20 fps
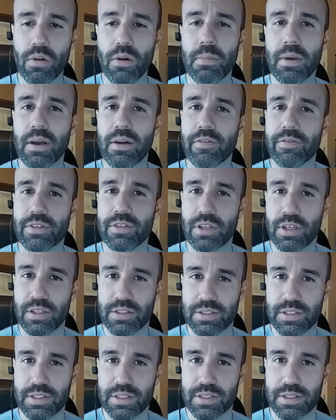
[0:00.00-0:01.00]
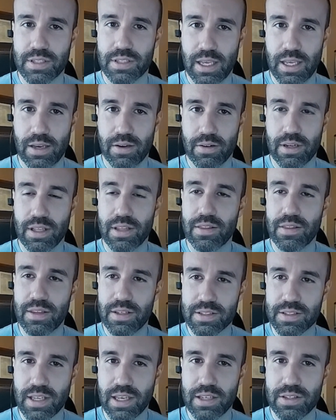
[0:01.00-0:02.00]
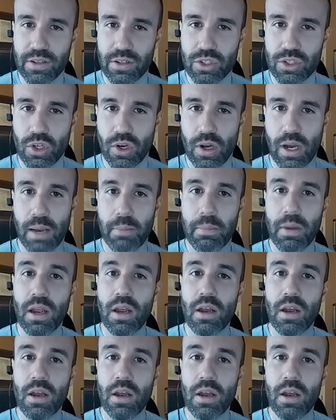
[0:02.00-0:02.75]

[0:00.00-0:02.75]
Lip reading: amount of justice down, in this case on Joab,